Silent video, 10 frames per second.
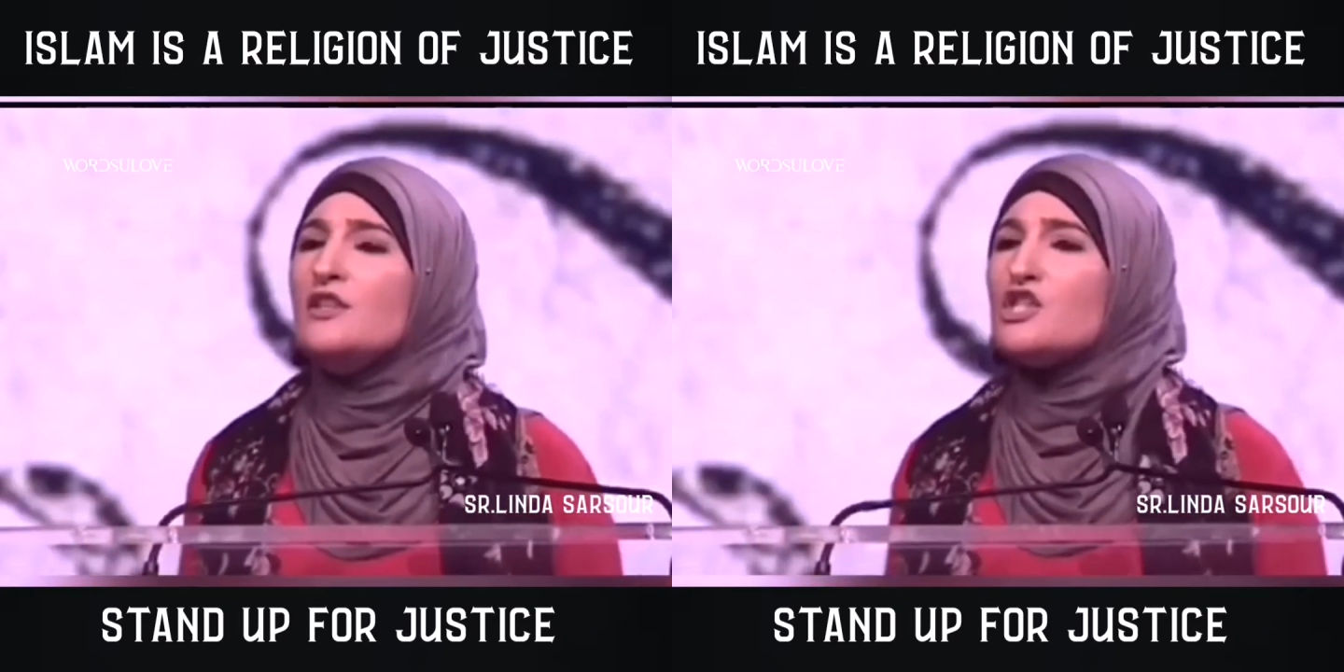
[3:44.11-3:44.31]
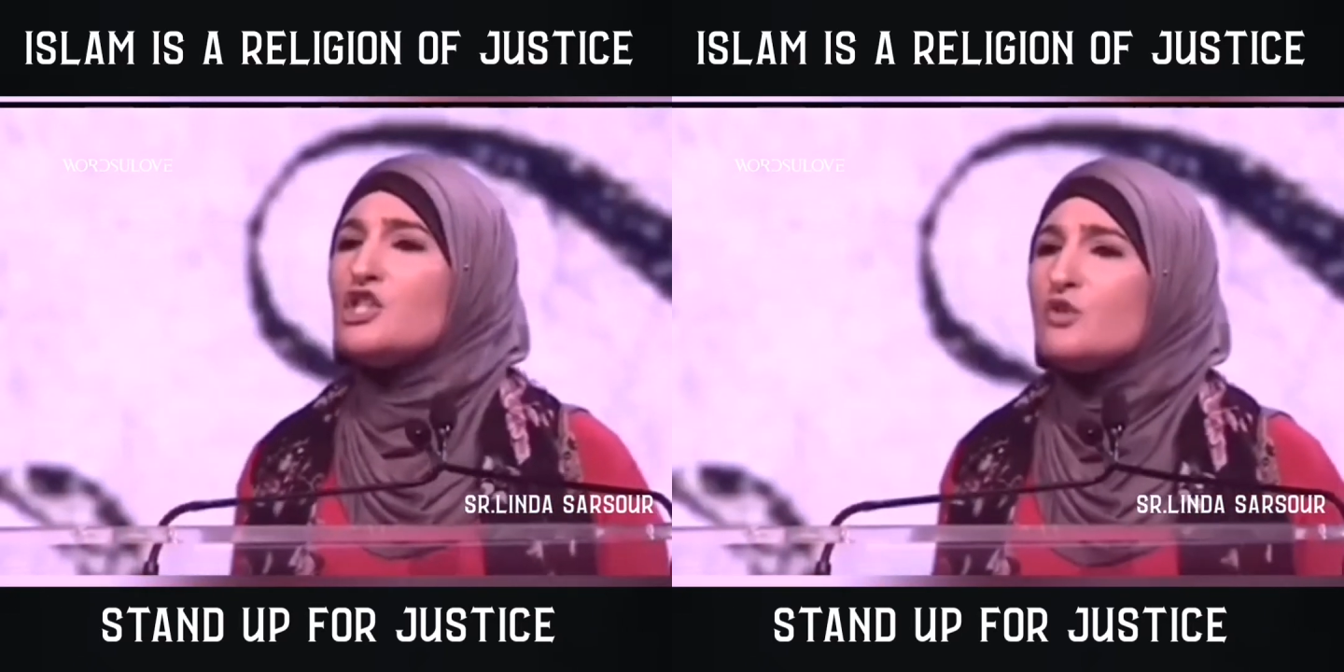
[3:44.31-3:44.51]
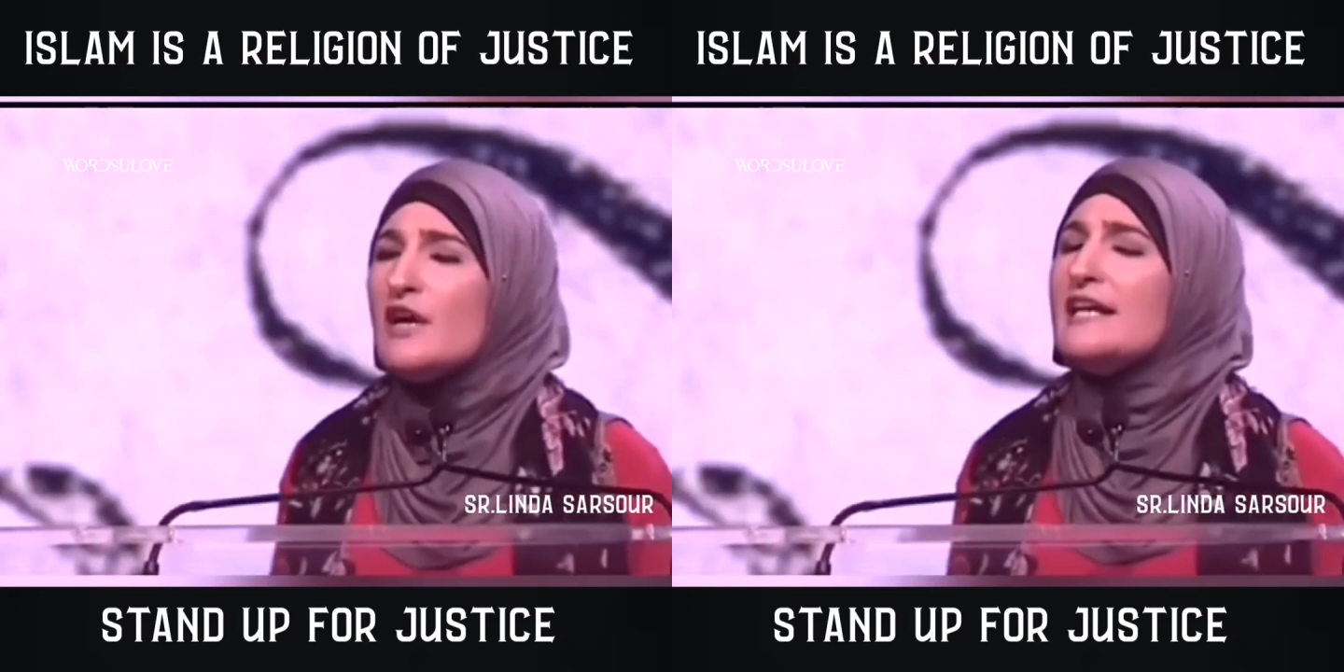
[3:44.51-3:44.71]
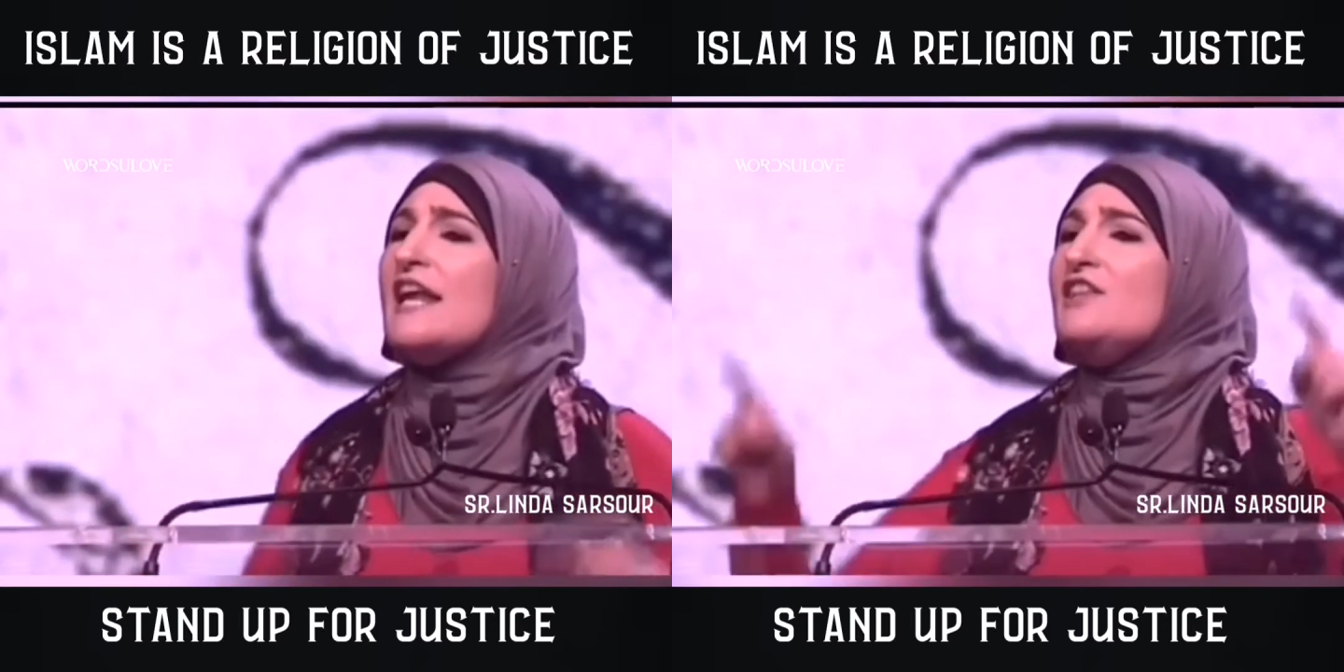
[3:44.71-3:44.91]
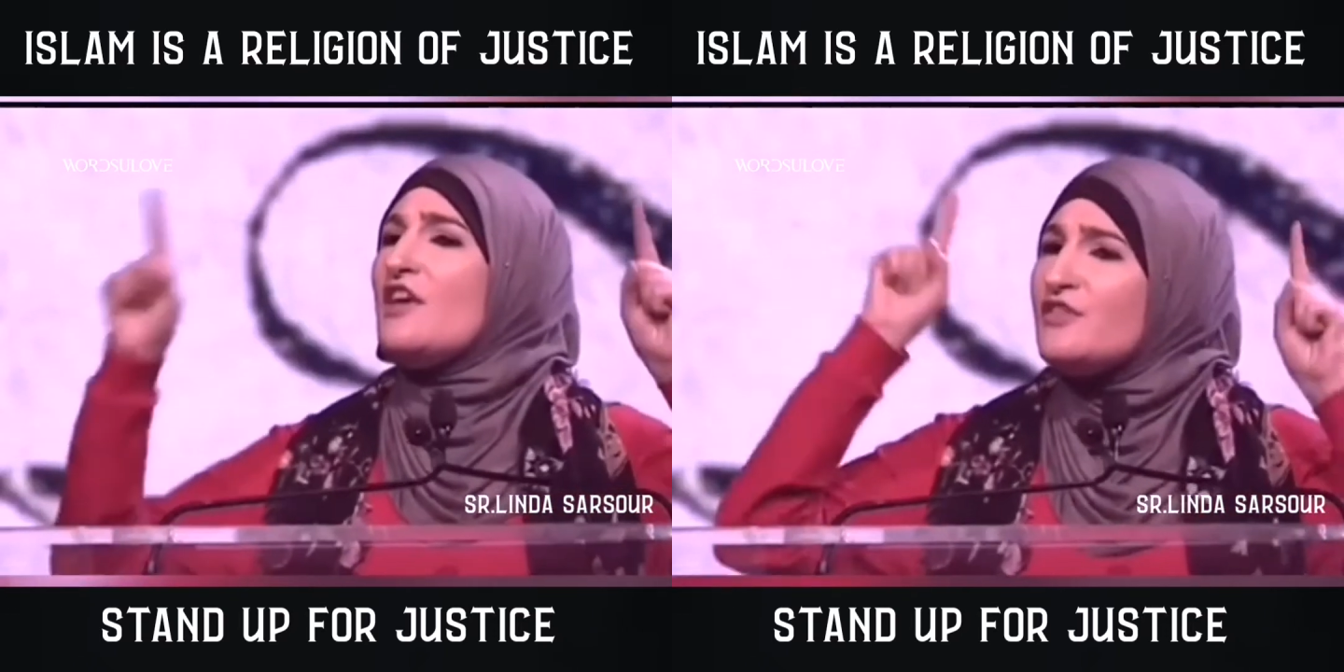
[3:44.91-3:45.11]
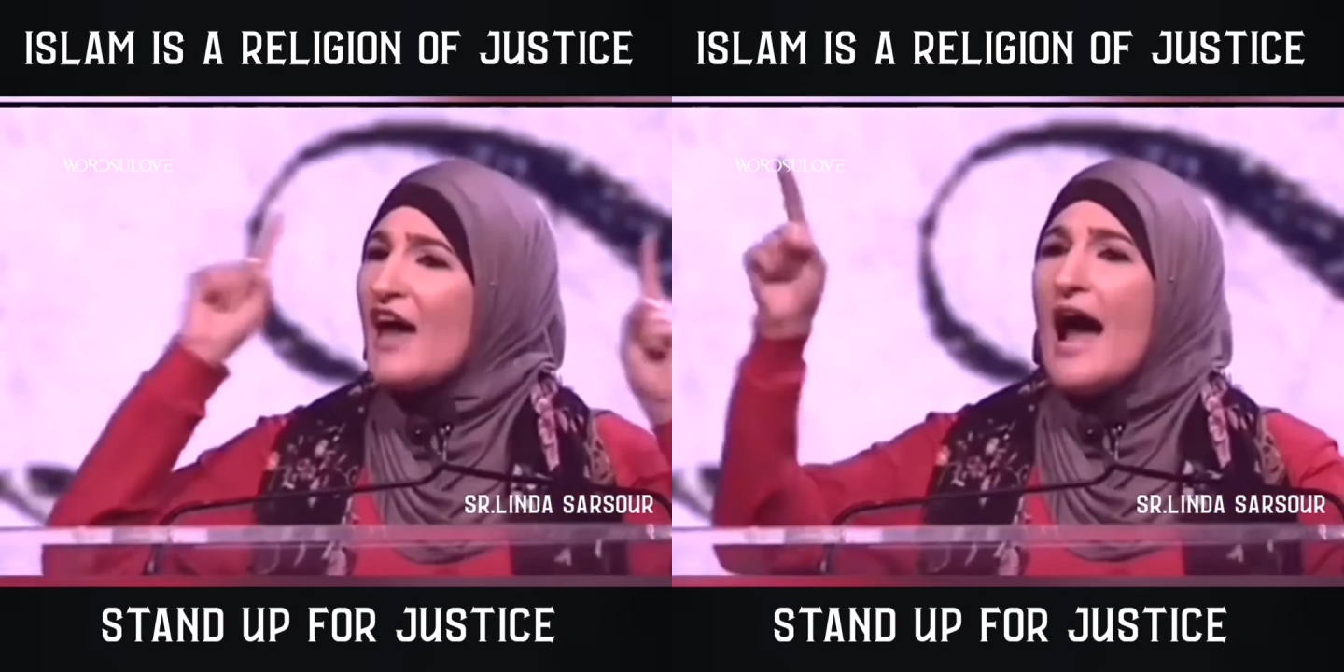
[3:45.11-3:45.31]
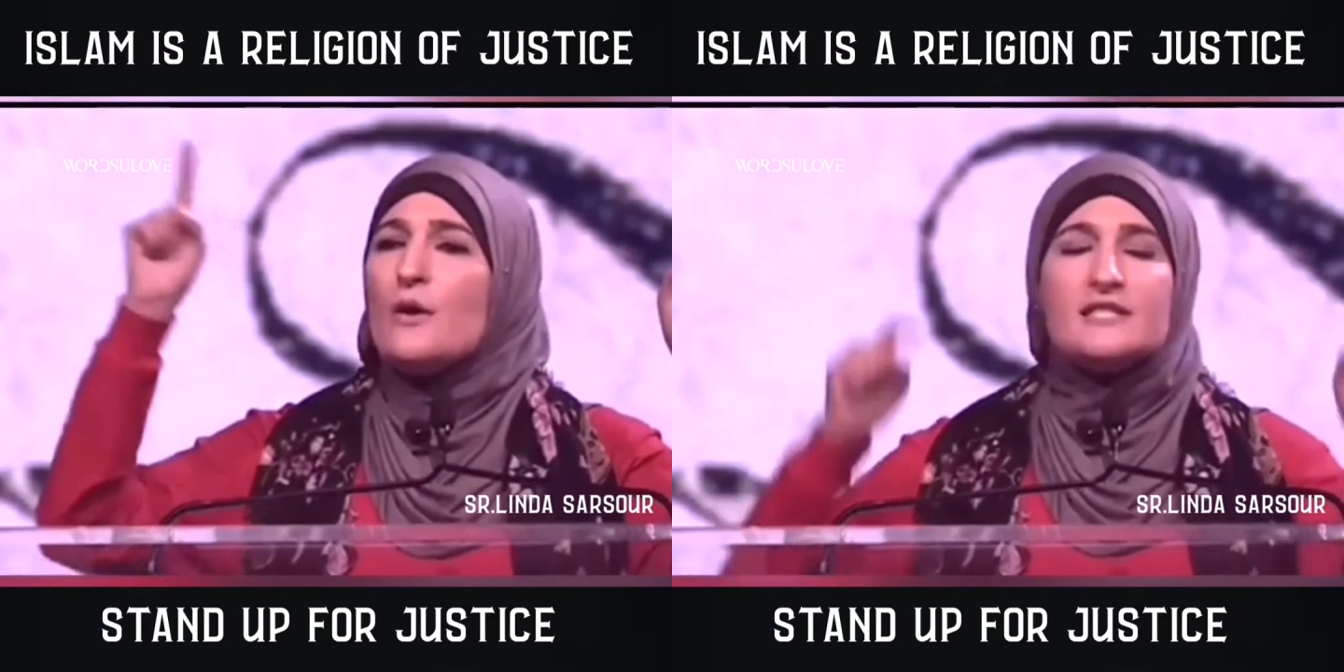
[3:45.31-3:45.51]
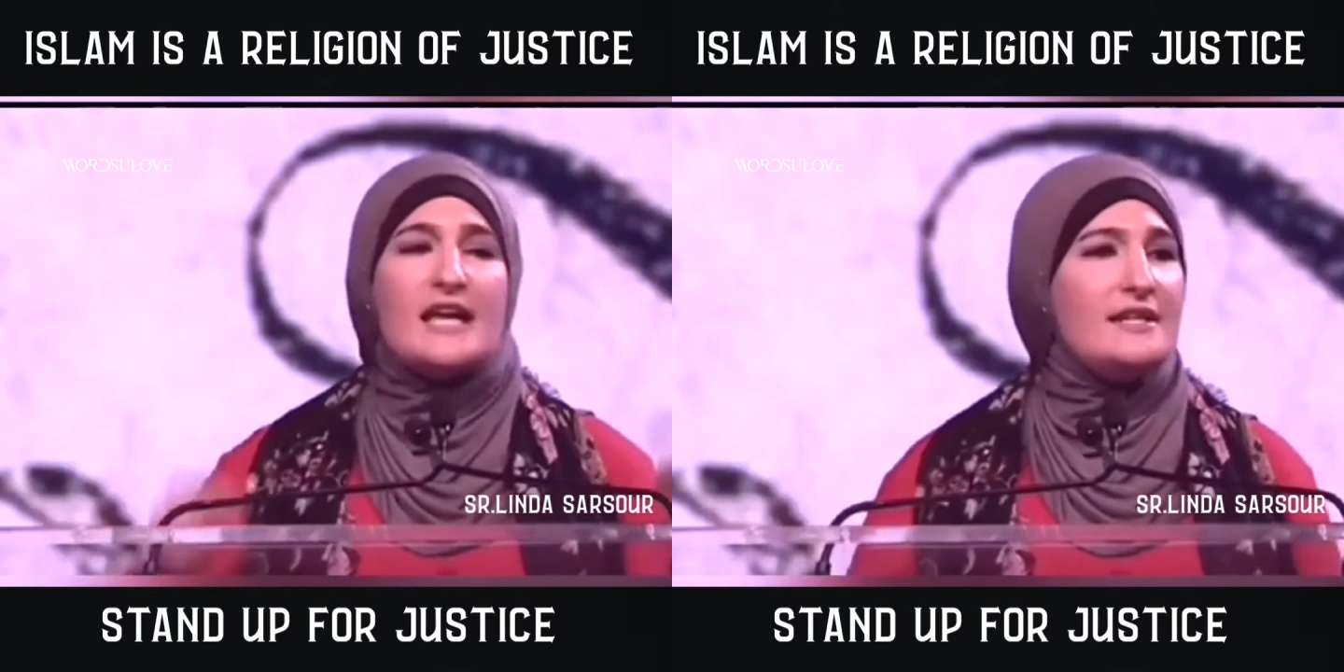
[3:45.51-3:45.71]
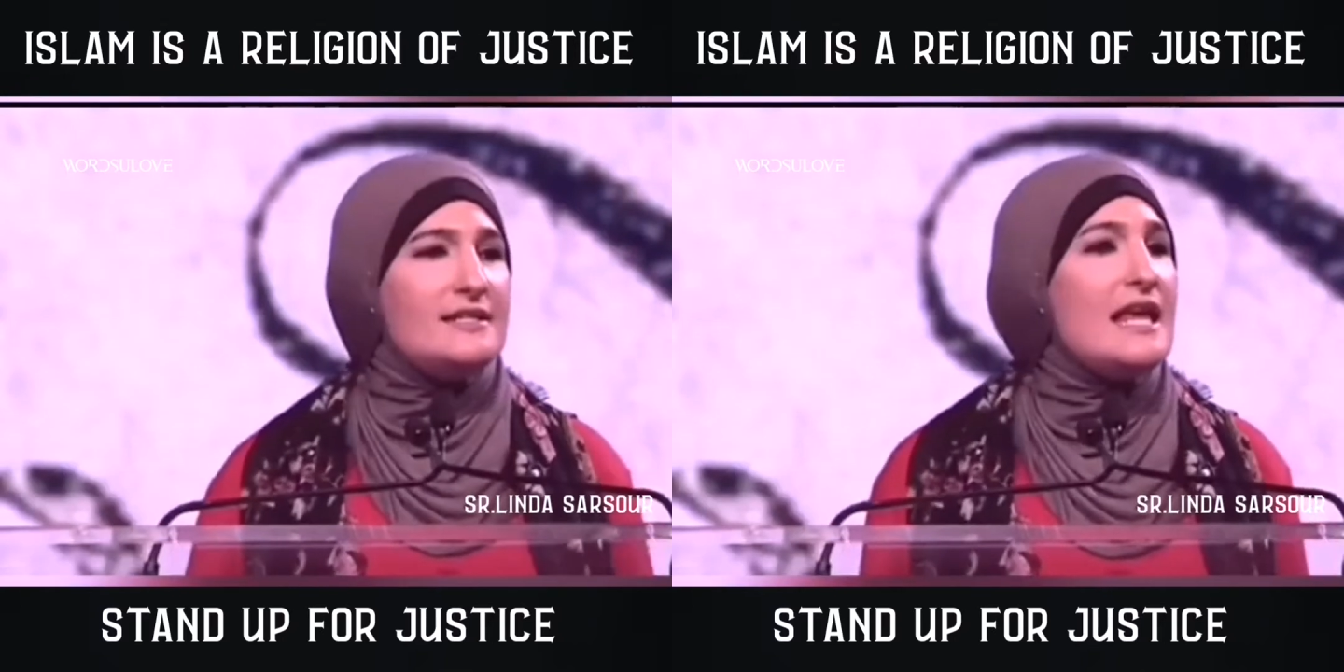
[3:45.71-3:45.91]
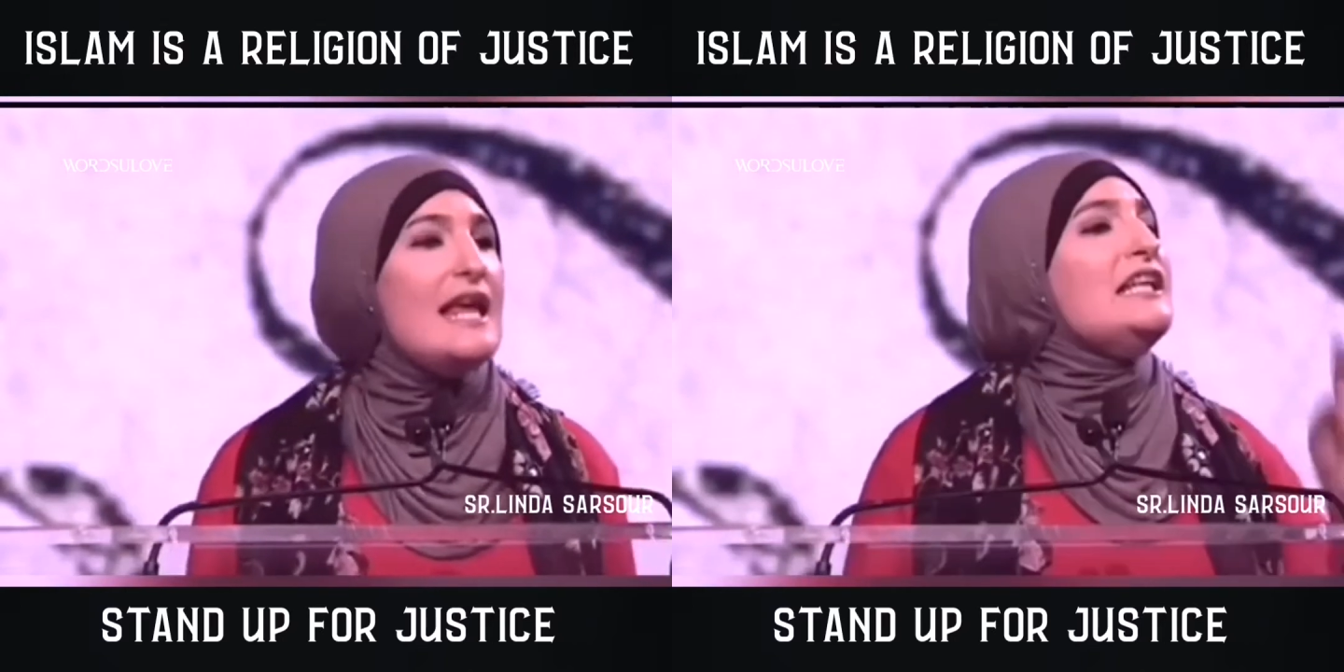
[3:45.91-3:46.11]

in the street in the thousands,